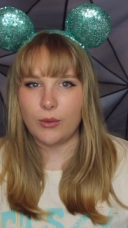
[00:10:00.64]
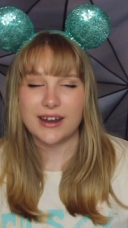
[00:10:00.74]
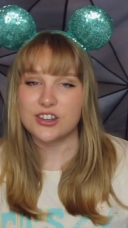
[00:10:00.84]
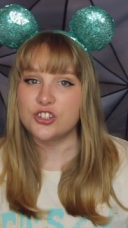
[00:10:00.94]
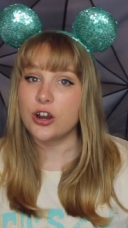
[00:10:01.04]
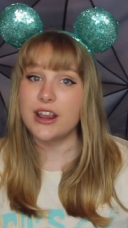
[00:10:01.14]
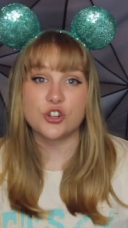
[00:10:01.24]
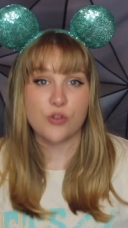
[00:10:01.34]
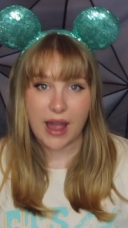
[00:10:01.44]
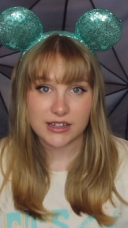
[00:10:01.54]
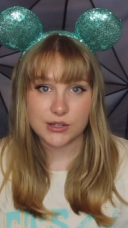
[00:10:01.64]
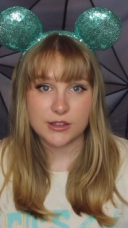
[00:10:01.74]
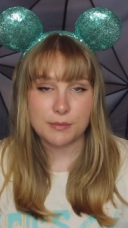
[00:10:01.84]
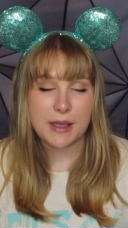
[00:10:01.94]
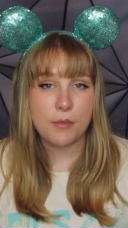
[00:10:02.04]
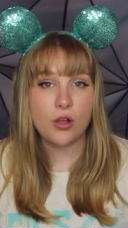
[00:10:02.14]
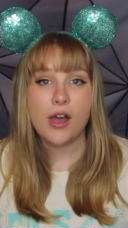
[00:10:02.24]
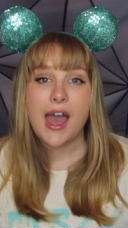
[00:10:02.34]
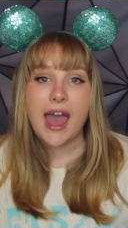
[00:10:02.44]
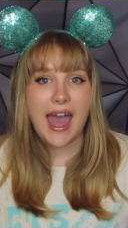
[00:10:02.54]
way to start interacting with
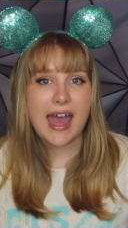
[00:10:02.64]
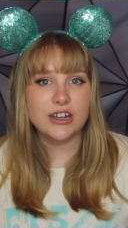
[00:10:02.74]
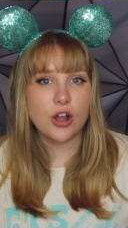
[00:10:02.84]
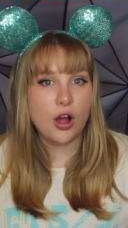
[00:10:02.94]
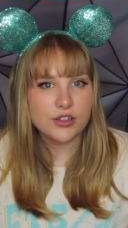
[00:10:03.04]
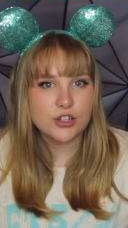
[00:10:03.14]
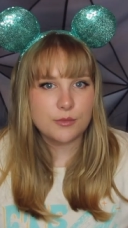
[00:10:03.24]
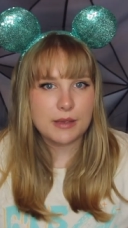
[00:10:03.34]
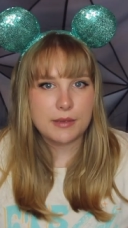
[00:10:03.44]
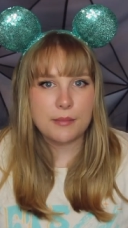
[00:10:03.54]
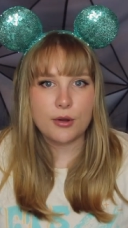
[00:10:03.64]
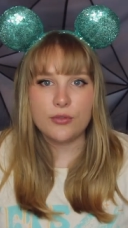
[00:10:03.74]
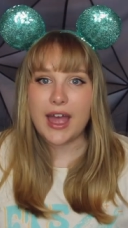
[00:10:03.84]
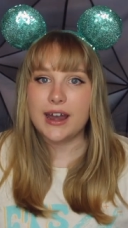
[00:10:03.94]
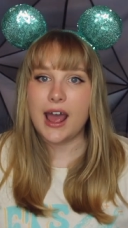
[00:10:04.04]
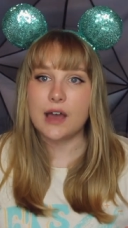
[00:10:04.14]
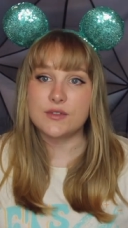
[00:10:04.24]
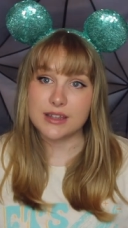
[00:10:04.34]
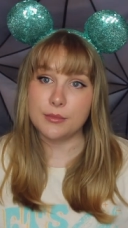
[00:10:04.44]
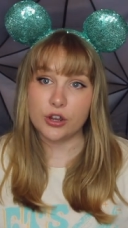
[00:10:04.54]
people and also meet people that
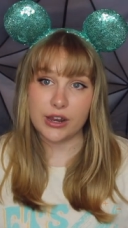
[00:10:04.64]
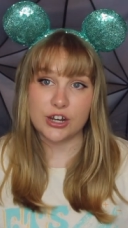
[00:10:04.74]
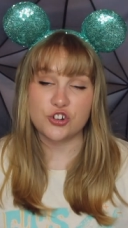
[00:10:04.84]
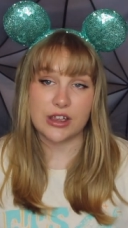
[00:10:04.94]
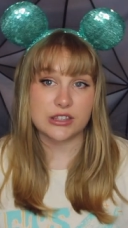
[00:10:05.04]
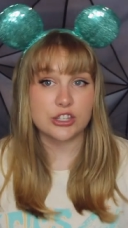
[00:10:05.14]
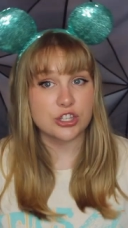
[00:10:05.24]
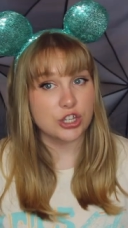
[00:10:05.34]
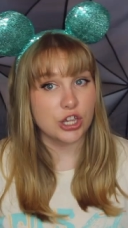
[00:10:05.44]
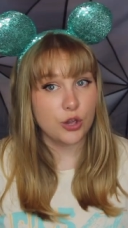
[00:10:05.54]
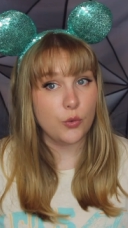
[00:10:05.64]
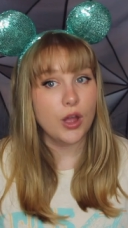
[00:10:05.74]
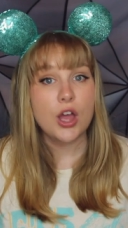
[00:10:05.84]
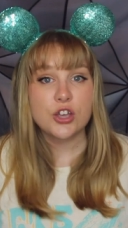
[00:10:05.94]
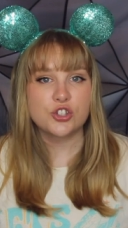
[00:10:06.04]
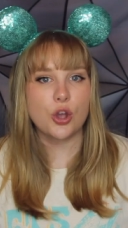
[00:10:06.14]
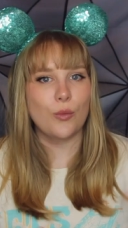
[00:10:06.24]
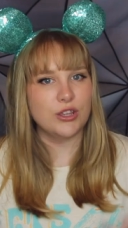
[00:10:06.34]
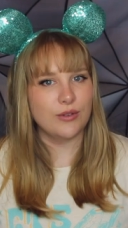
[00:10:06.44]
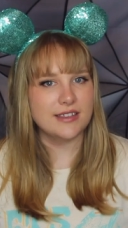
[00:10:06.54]
have similar interests to you. So
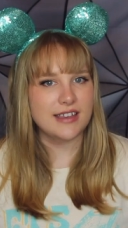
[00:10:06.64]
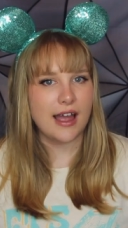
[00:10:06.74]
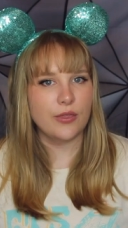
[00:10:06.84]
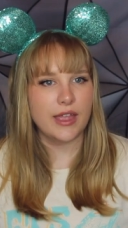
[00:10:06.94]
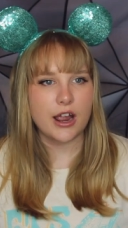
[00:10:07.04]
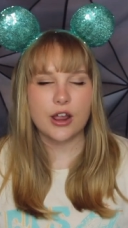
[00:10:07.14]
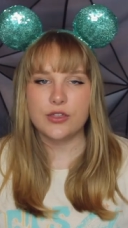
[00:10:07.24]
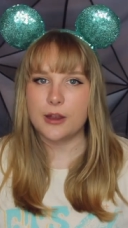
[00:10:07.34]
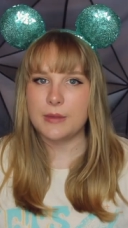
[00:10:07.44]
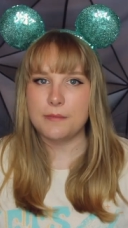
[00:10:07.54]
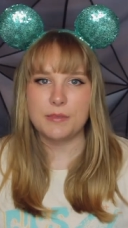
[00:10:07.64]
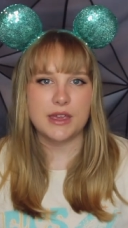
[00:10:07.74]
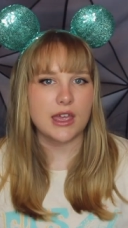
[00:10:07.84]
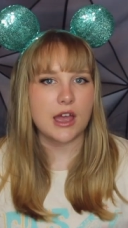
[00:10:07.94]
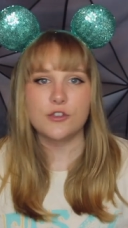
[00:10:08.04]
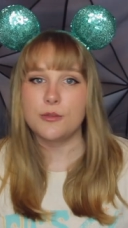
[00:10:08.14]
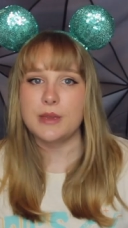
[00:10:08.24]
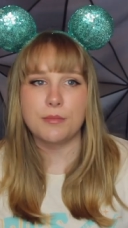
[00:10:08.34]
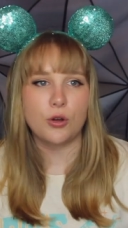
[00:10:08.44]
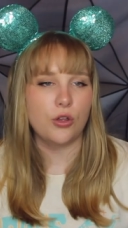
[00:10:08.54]
when you get down there, there might be a few
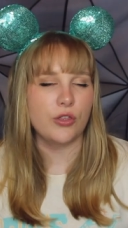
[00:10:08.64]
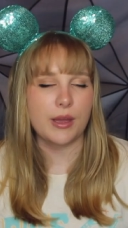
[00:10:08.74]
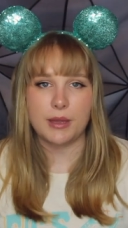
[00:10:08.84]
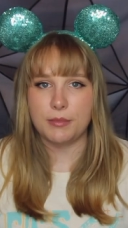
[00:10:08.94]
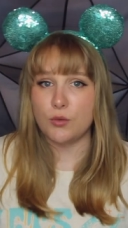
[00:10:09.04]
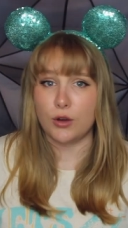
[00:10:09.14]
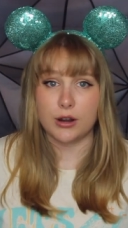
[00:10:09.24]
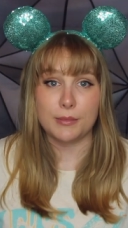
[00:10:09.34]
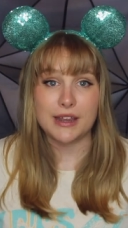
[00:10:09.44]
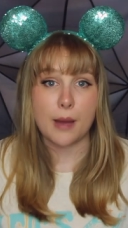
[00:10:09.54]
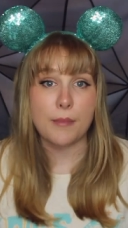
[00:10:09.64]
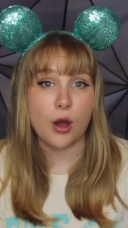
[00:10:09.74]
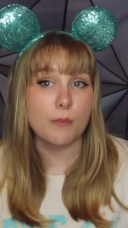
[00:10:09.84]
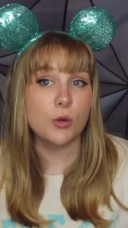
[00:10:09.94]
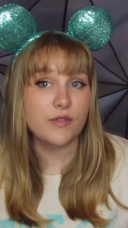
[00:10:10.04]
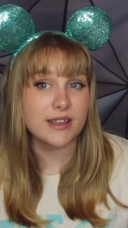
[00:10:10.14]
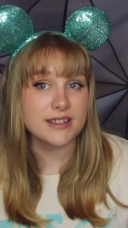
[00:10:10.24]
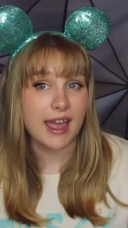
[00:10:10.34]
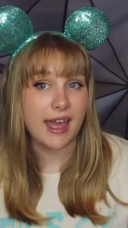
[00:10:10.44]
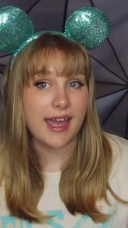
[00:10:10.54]
people that maybe you want to meet up on
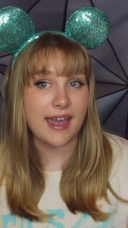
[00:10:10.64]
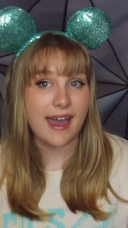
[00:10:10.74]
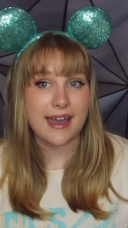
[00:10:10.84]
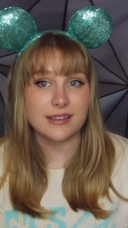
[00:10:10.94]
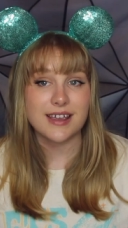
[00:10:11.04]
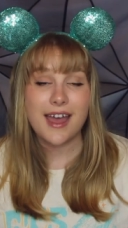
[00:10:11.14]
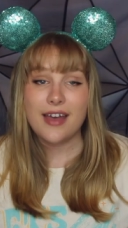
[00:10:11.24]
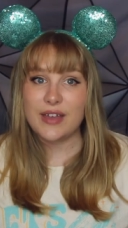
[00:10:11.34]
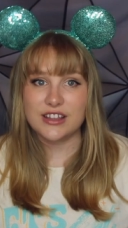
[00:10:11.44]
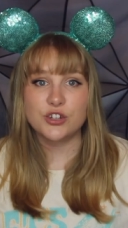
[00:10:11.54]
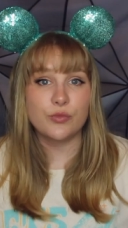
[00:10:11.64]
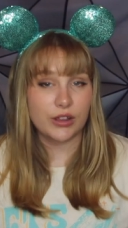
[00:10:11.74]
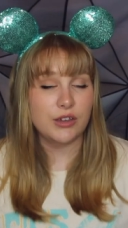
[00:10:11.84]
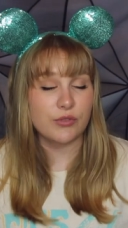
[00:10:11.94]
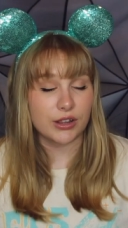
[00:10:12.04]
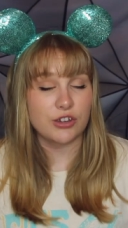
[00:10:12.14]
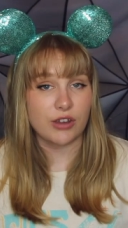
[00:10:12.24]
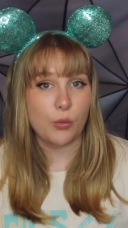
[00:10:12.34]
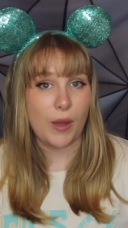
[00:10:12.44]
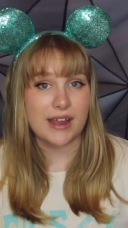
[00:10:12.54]
move-in day and that's a really, really
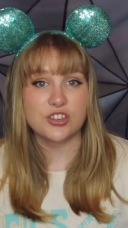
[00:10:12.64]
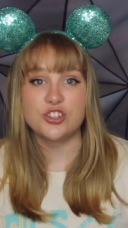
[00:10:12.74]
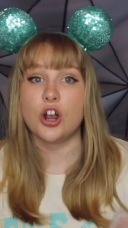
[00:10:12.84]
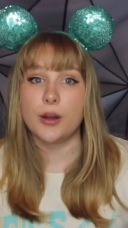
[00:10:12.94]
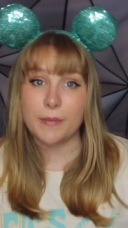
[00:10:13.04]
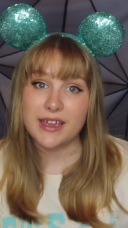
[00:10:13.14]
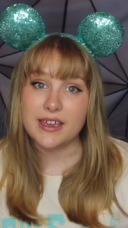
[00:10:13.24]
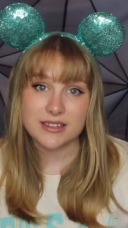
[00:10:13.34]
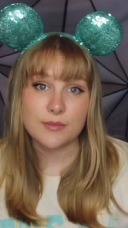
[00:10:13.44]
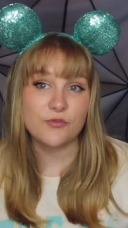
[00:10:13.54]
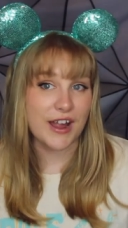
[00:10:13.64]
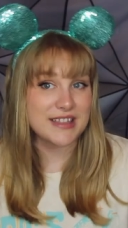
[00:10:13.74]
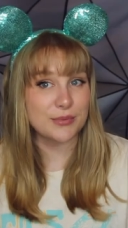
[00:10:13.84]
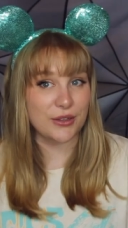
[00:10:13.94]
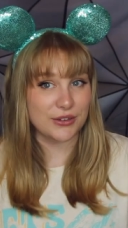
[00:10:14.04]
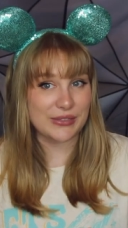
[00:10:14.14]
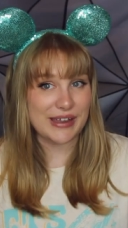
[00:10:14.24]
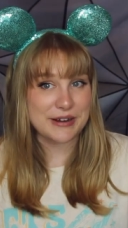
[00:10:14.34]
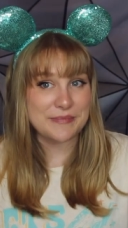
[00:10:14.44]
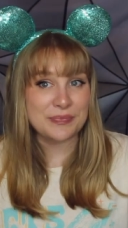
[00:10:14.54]
great way to start making some friends while you're
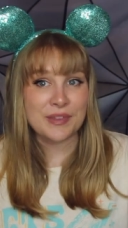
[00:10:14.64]
there.